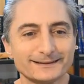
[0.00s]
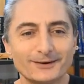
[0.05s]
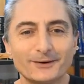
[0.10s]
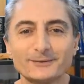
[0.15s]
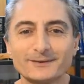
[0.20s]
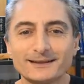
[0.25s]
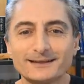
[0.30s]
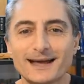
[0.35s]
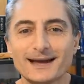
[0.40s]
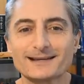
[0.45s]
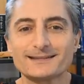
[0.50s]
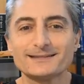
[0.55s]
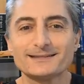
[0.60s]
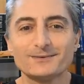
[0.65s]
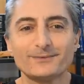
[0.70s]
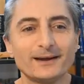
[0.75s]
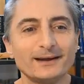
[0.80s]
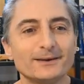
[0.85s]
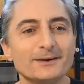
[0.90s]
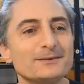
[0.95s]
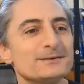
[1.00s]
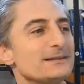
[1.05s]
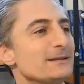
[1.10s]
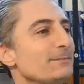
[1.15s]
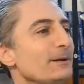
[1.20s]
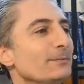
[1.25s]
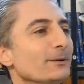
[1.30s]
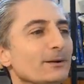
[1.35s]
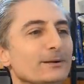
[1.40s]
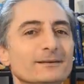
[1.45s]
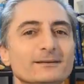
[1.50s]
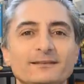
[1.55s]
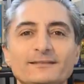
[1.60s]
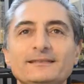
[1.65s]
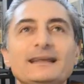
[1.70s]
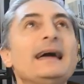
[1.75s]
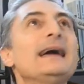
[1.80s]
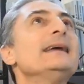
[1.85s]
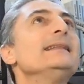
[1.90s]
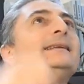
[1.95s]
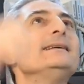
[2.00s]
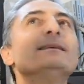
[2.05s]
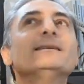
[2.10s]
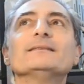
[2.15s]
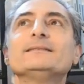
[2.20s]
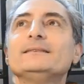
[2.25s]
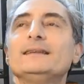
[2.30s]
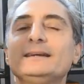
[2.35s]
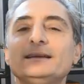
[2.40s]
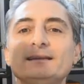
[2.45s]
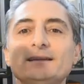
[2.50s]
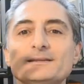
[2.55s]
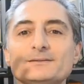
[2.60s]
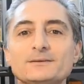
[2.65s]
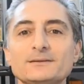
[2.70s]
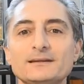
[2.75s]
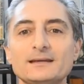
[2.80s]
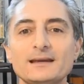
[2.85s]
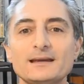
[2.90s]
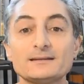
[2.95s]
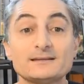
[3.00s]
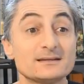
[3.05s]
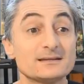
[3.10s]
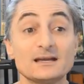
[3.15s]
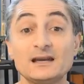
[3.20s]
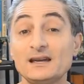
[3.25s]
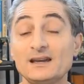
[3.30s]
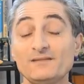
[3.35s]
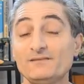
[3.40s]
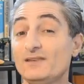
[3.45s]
on the taxi, where do you see people standing out, taking their suitcases?